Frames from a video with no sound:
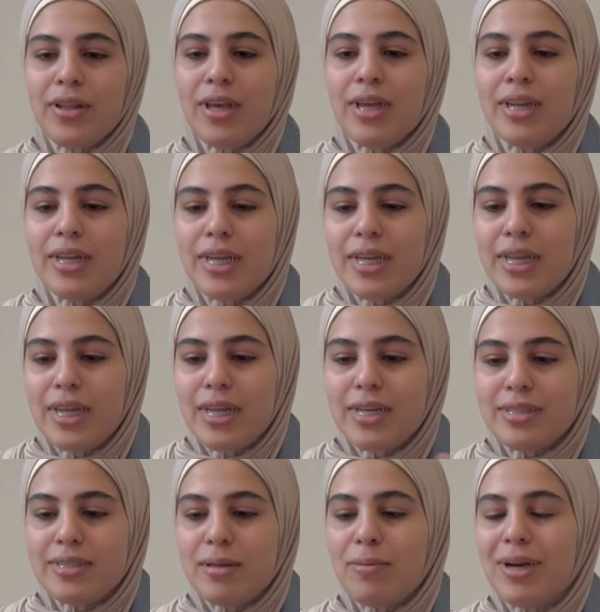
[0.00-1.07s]
needing
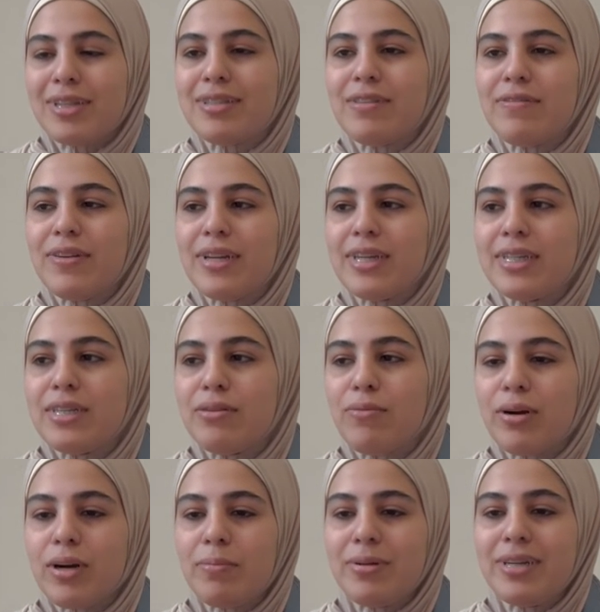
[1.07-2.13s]
some activity.
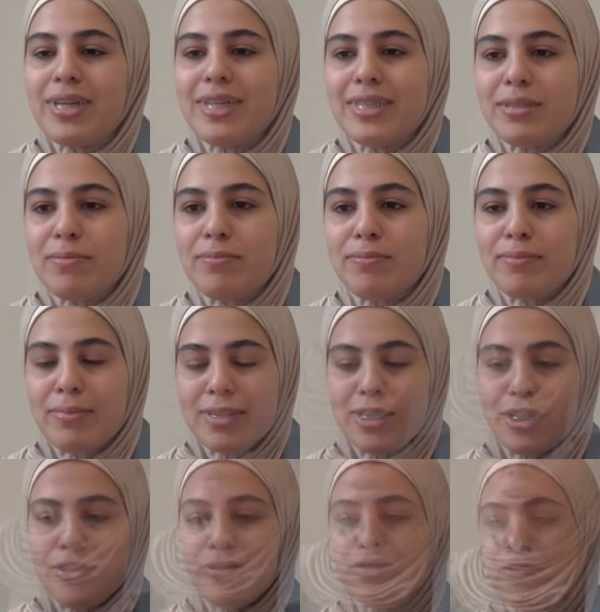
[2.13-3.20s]
We're going to be needing some
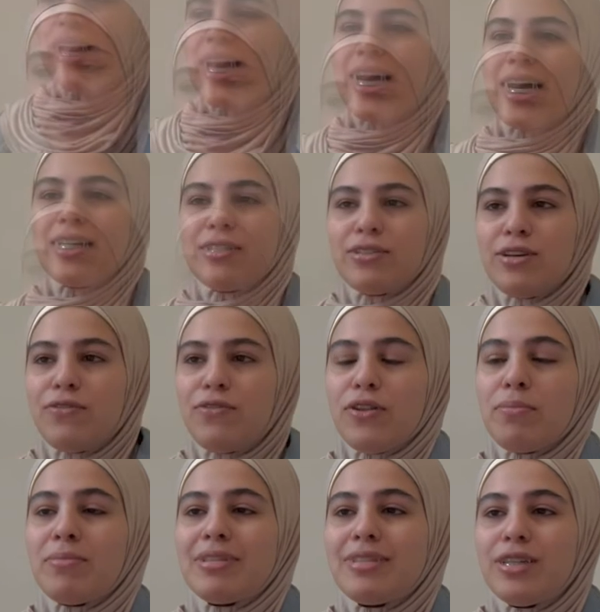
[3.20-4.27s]
materials. Okay guys, so for
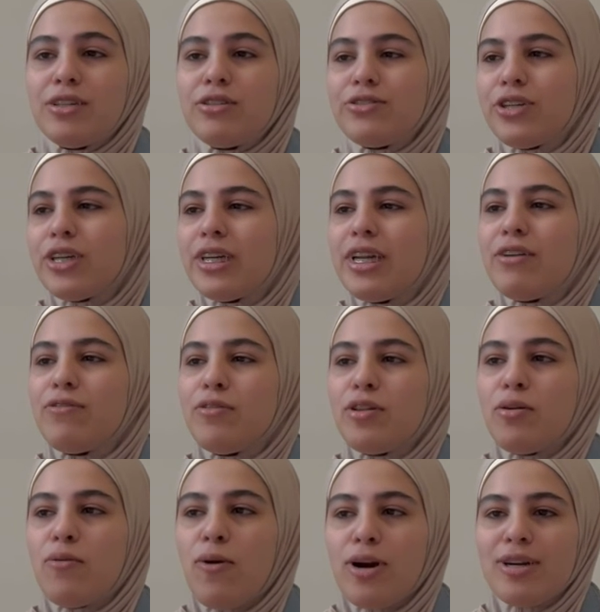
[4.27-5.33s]
the materials you're going to need for
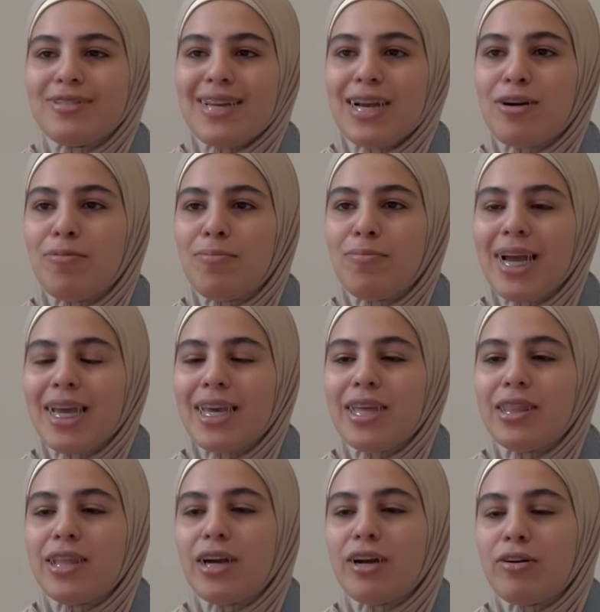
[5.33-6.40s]
the water cycle
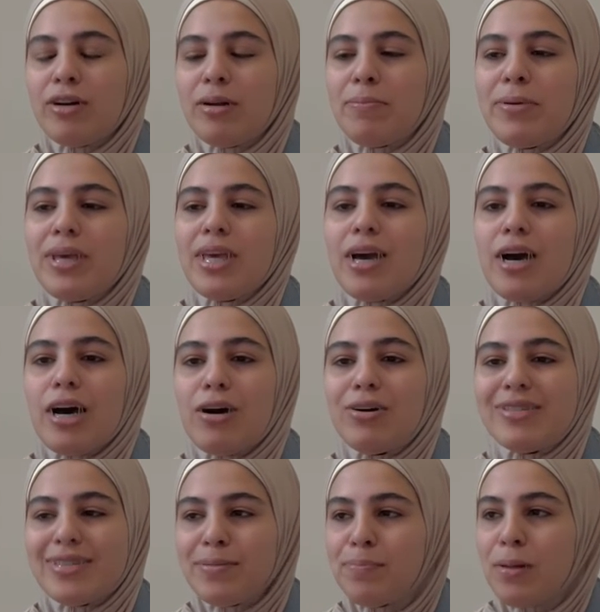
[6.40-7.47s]
baggie, they're going to be
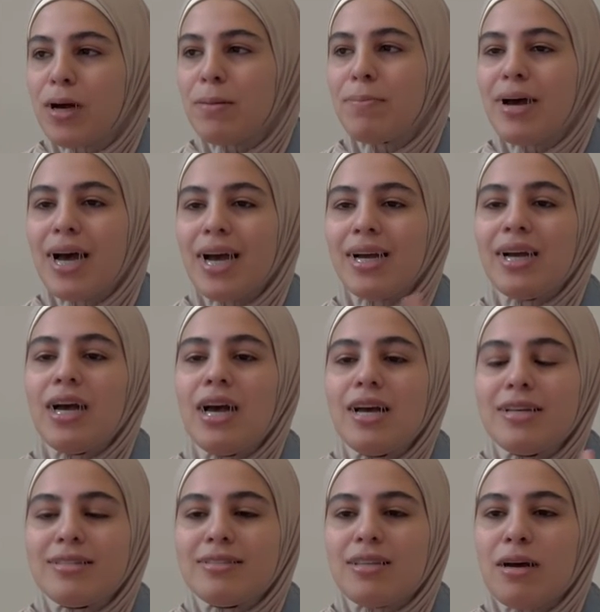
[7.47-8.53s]
a Ziploc bag,
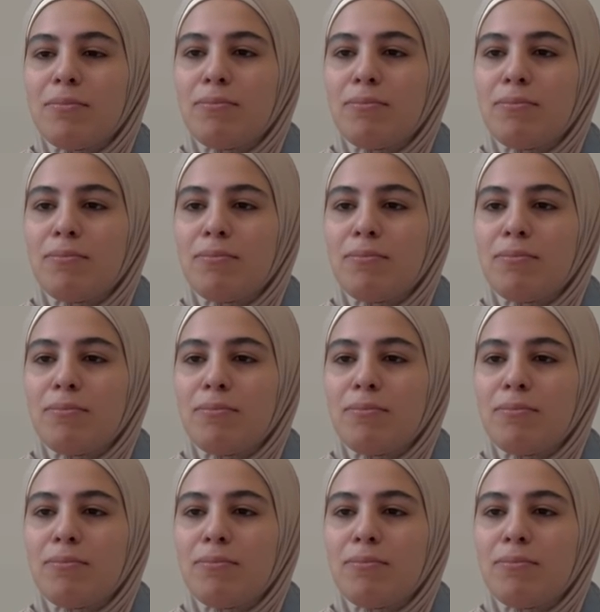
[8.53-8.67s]
some